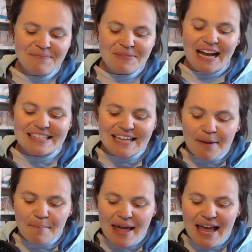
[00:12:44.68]
It said,
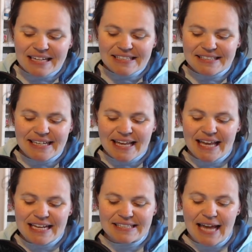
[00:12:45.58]
a man is sitting
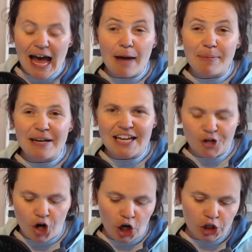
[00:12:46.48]
in his cabin in
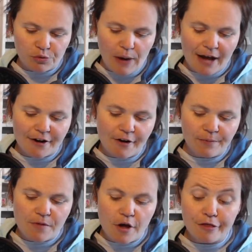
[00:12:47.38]
Colorado.
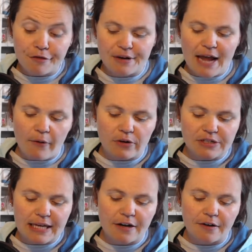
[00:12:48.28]
3 hours
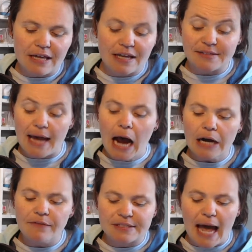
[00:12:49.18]
later, he gets out
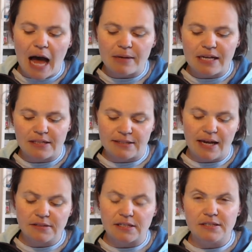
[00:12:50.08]
of his cabin in
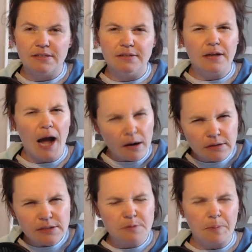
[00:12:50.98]
Texas. How is
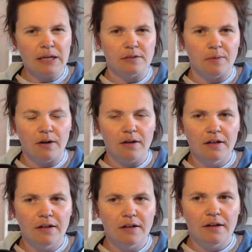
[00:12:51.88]
this possible?
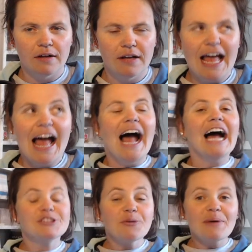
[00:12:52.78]

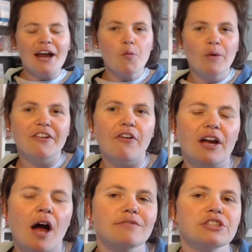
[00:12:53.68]
And so we had a really great
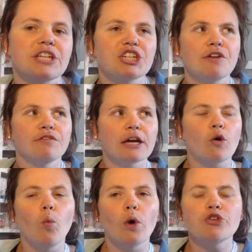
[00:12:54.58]
conversation of like,
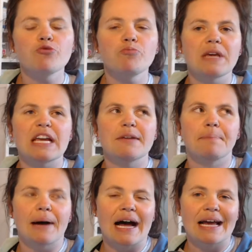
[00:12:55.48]
what do you mean
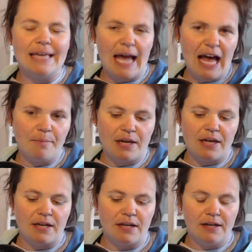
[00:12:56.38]
by
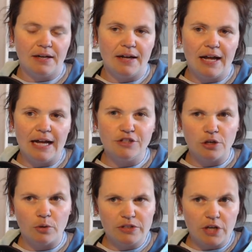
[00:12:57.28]
cabin? And
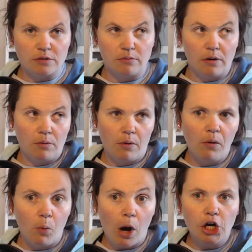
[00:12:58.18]
so we talked about, well,
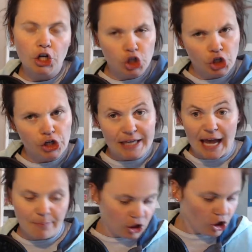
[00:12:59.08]
what could a
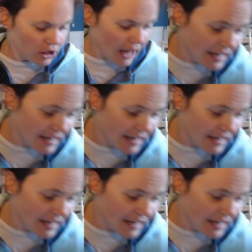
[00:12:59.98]
cabin look like?